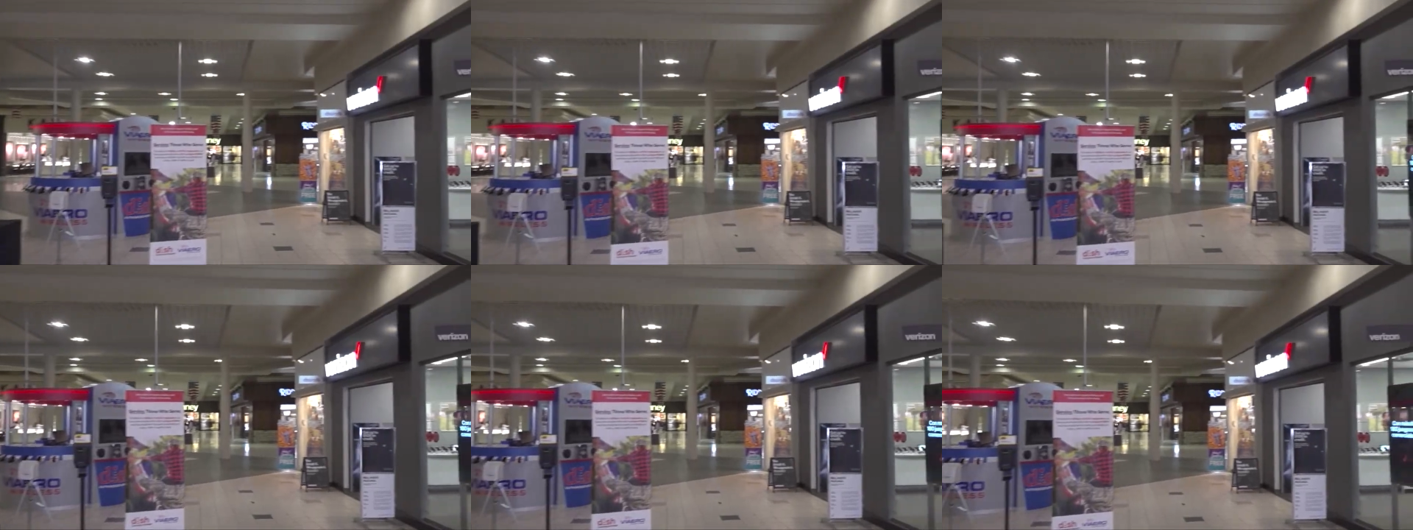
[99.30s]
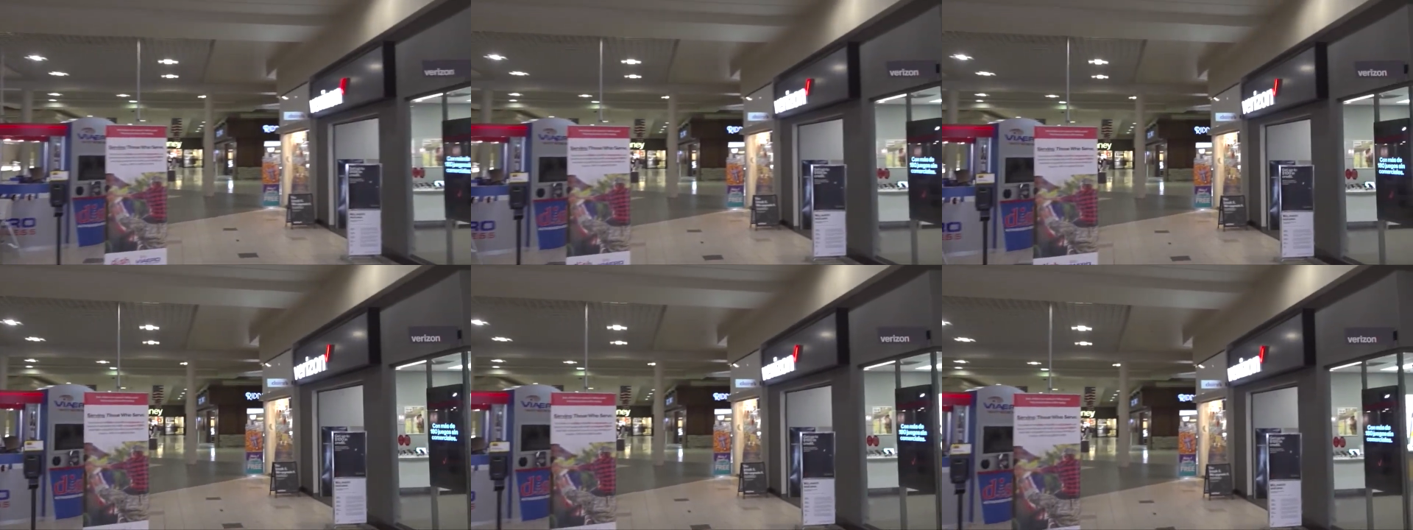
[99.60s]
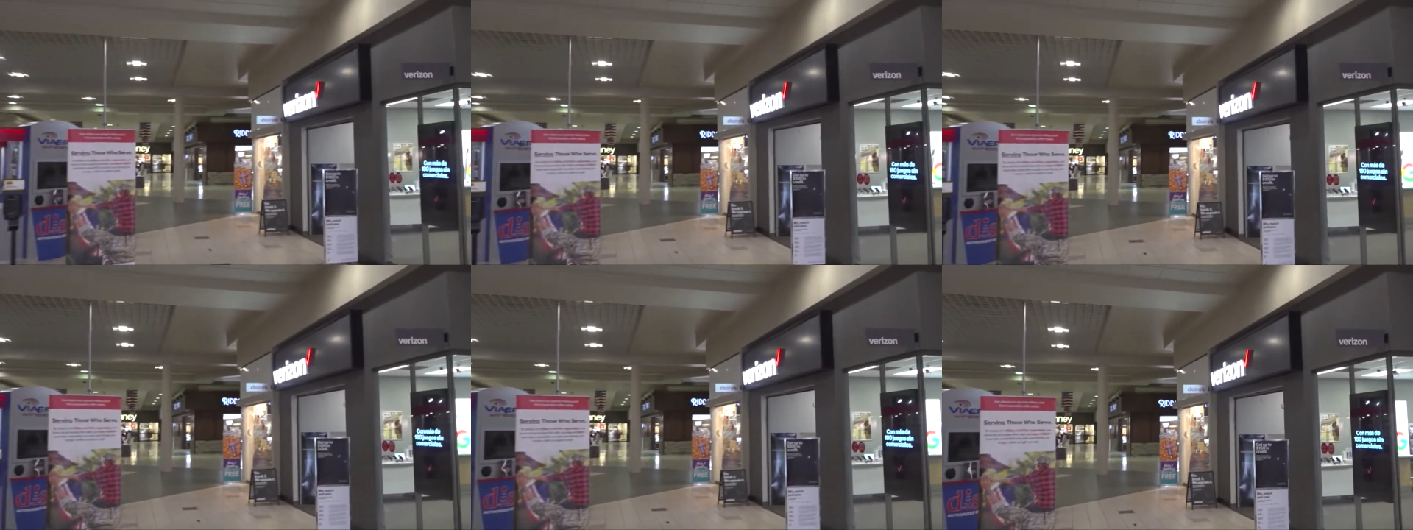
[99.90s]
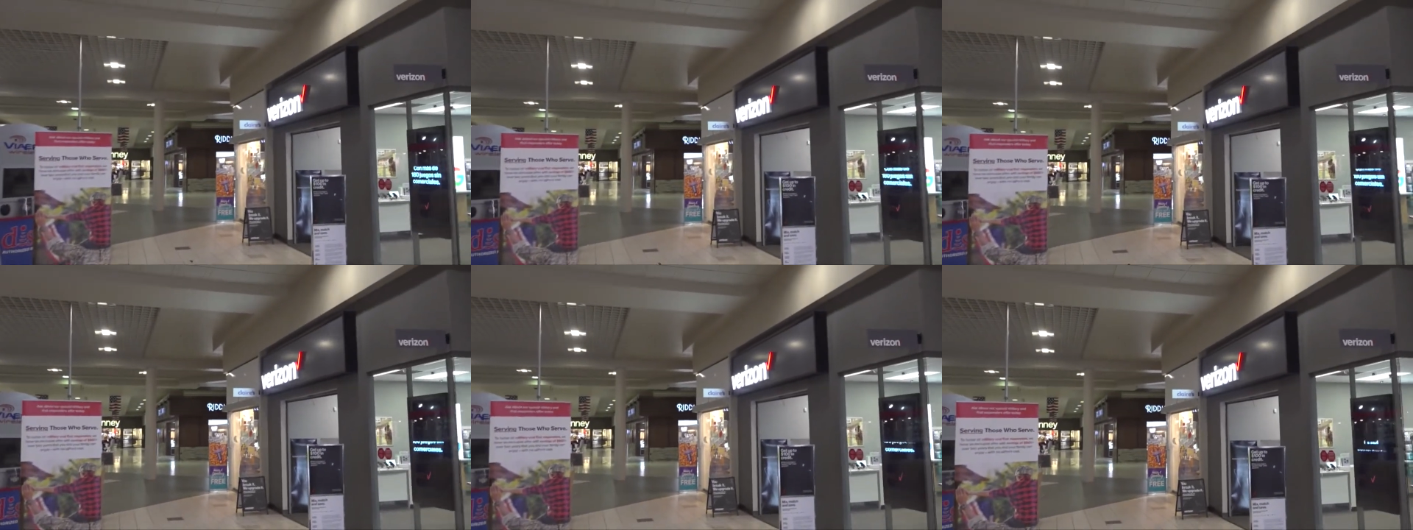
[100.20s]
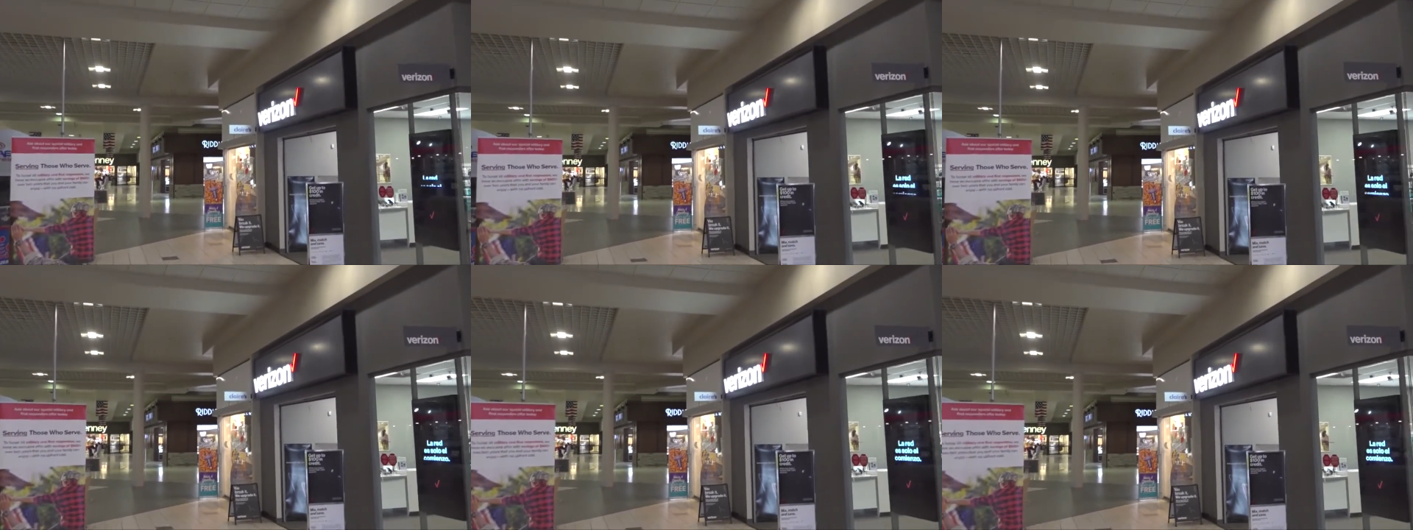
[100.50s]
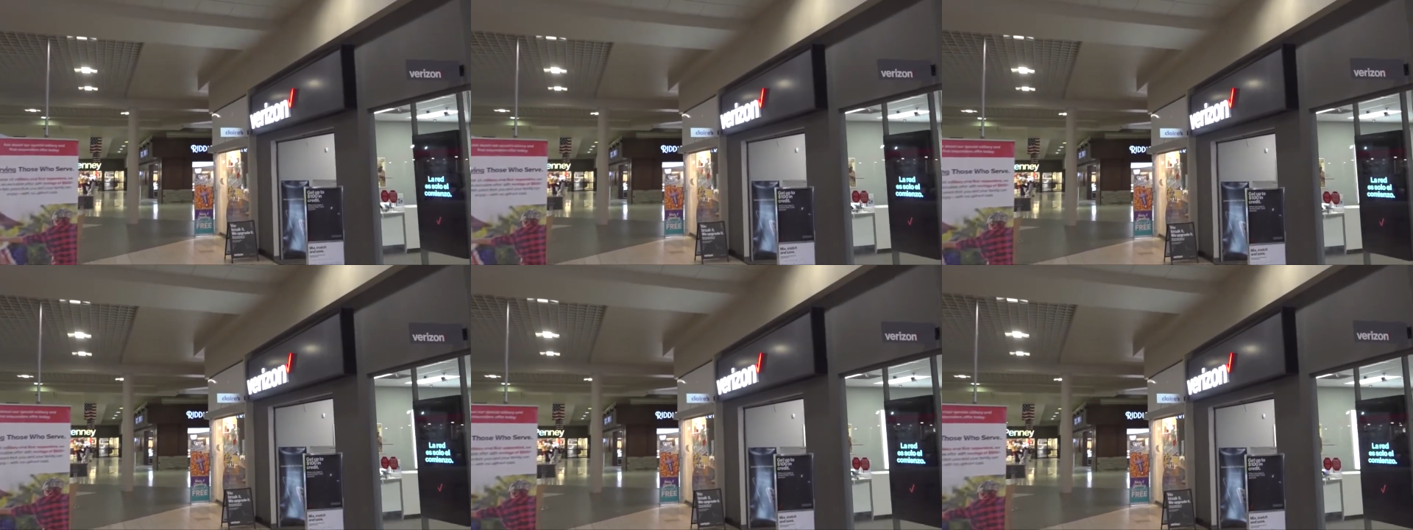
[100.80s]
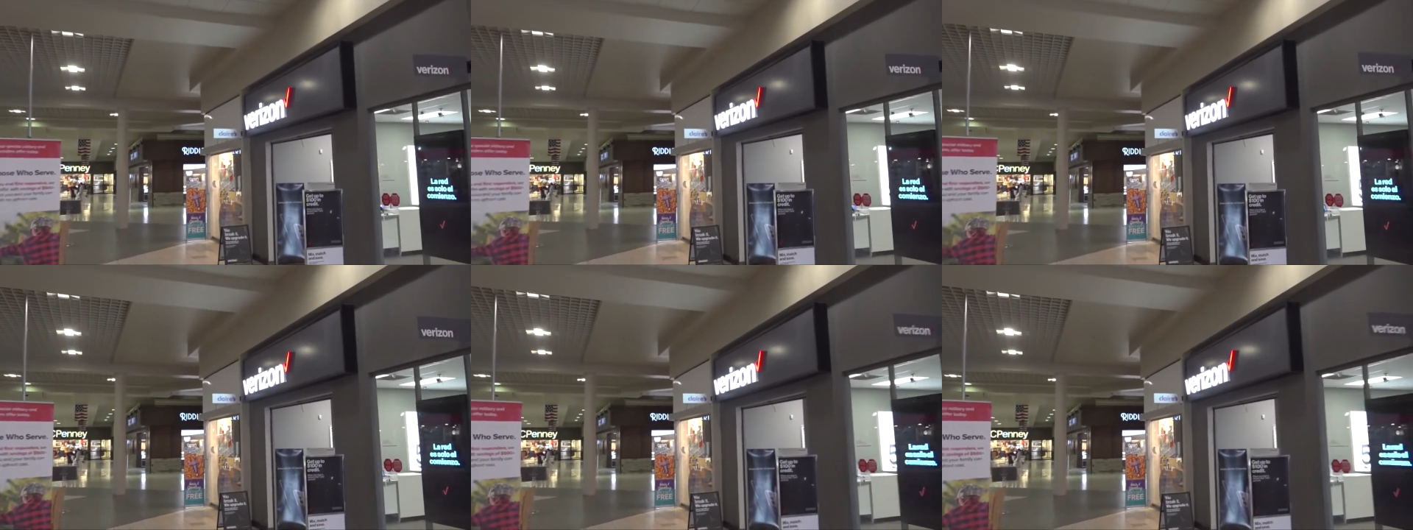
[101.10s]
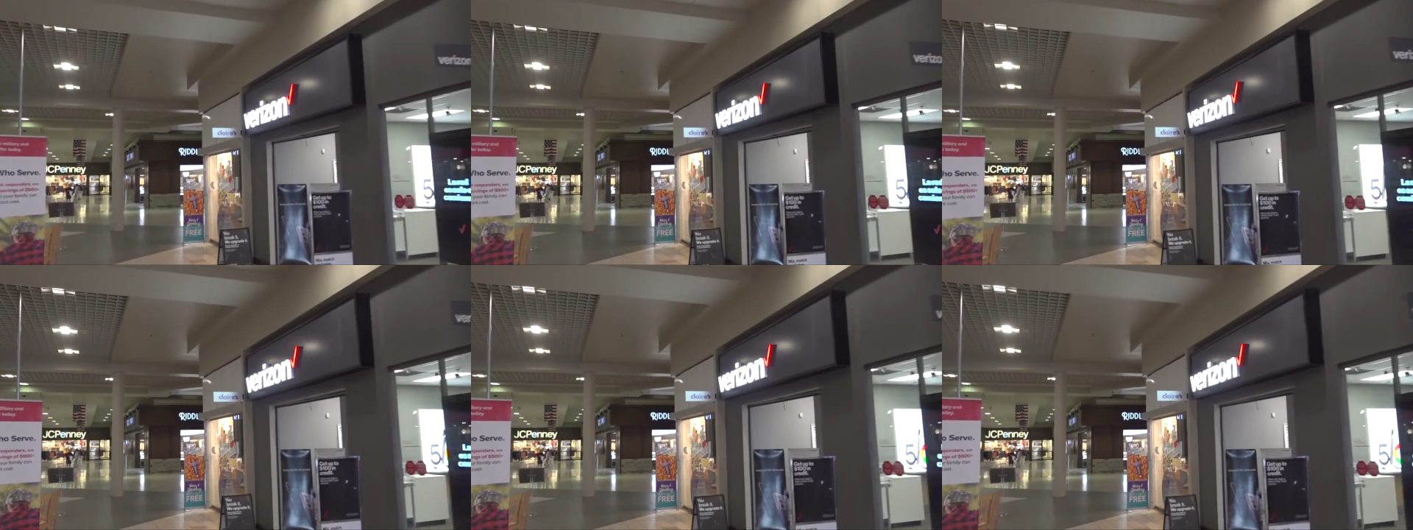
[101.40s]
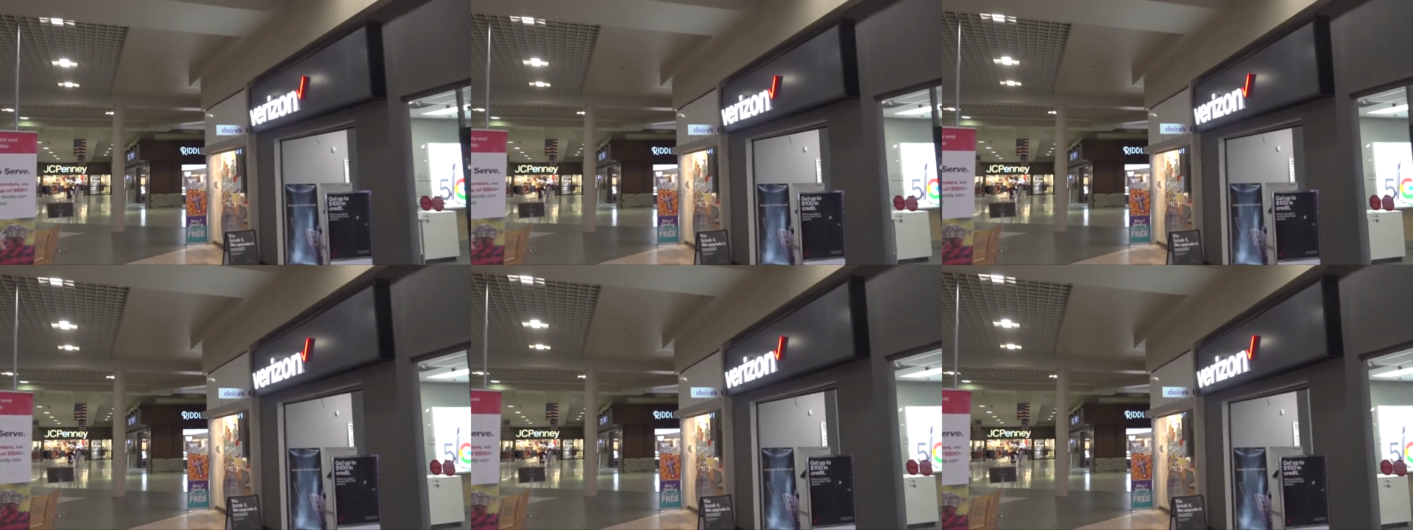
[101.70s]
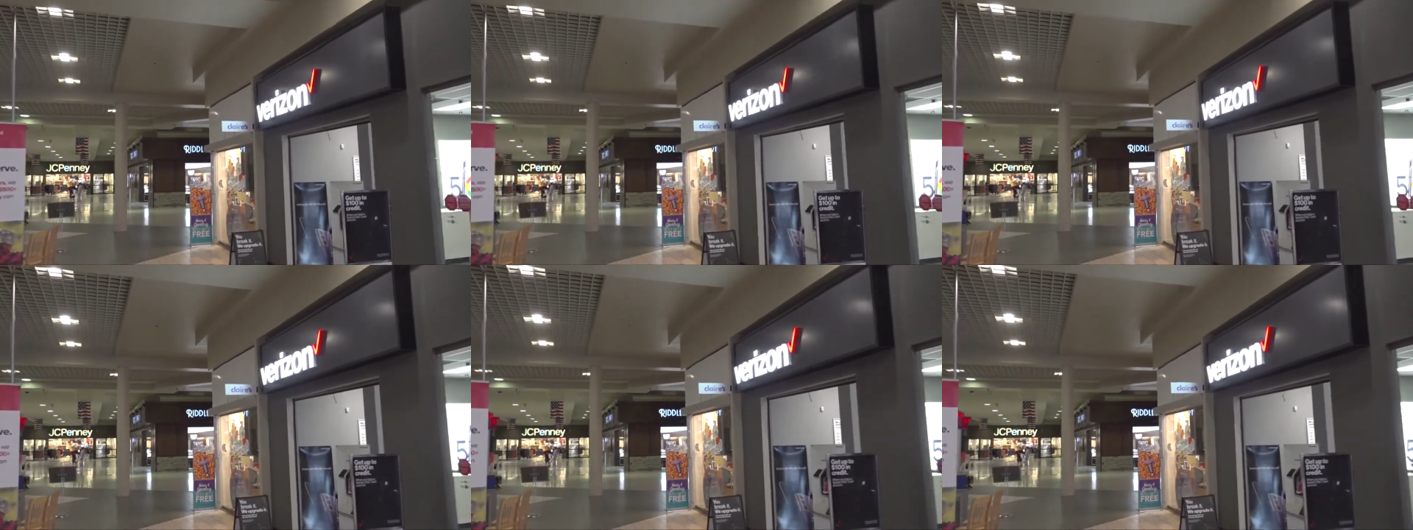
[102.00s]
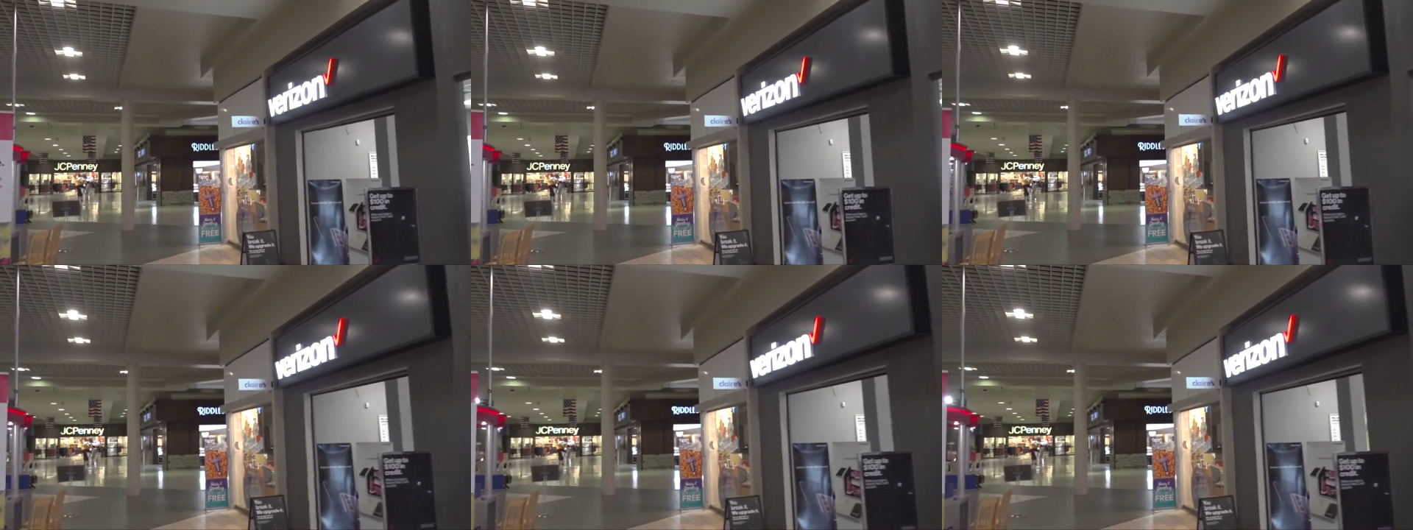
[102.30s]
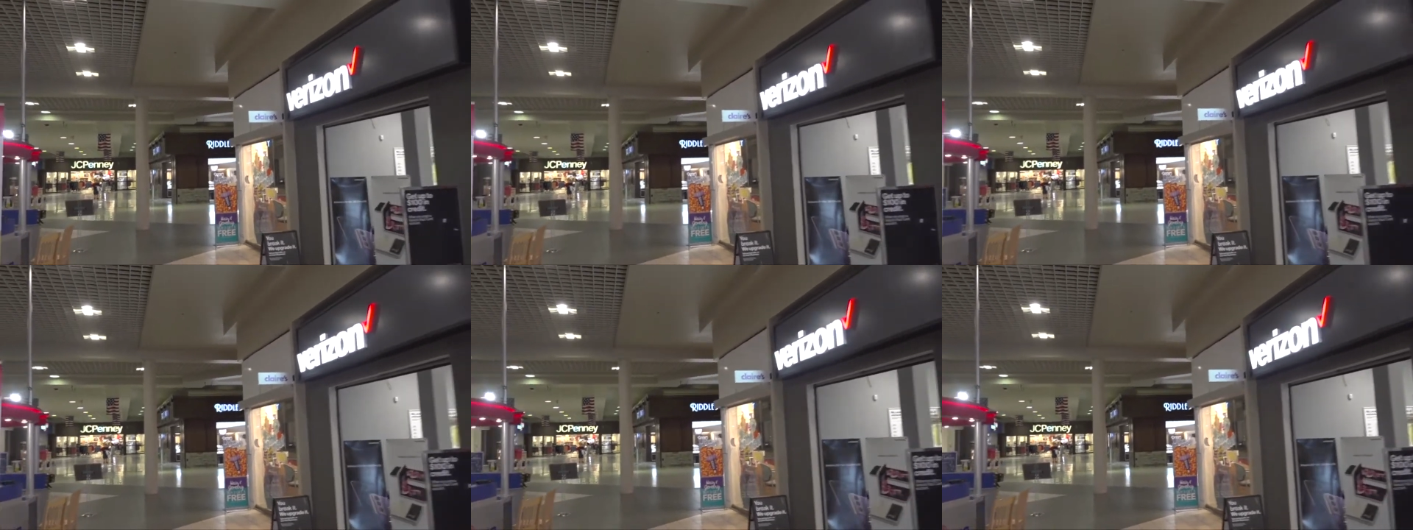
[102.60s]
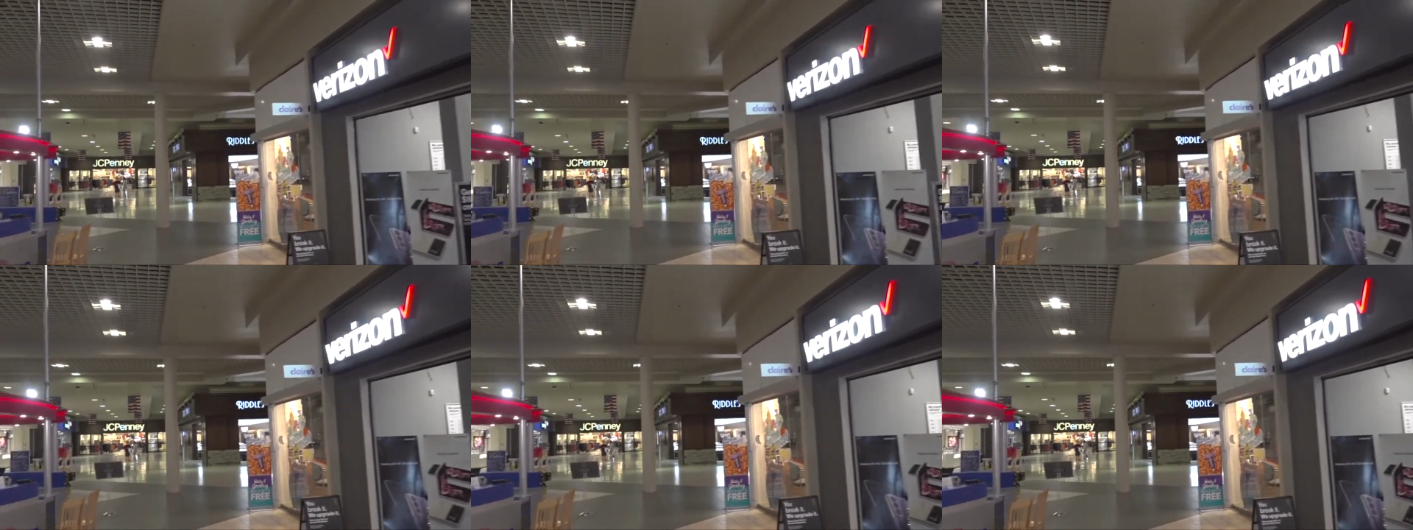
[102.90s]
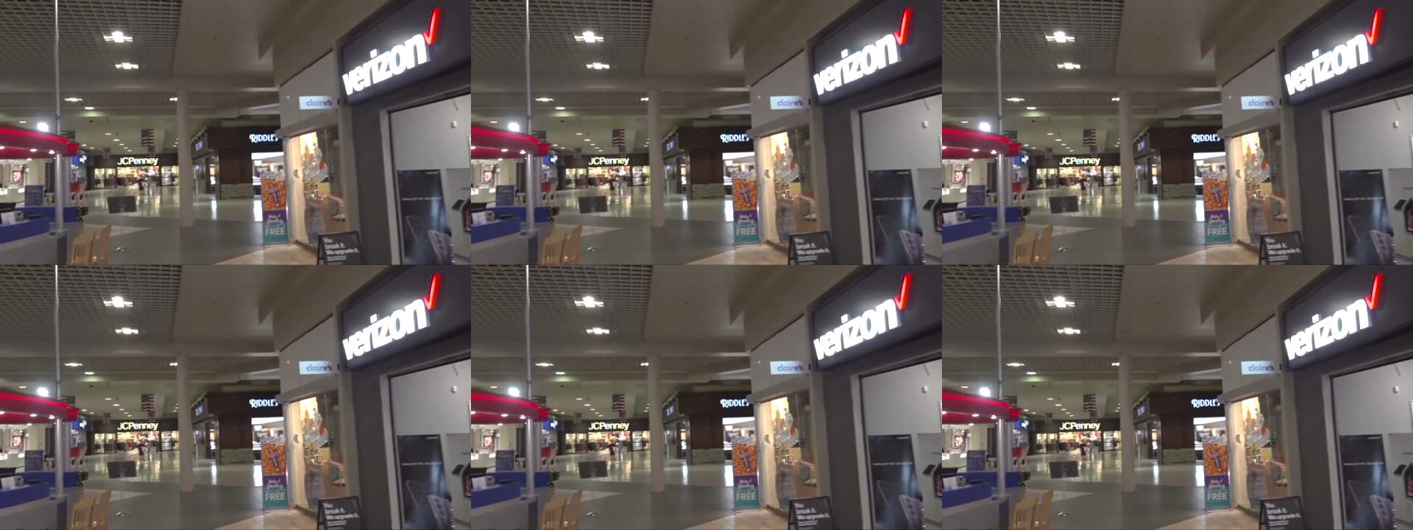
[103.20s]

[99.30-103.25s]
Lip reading: No face is visible, so there are no lips to read.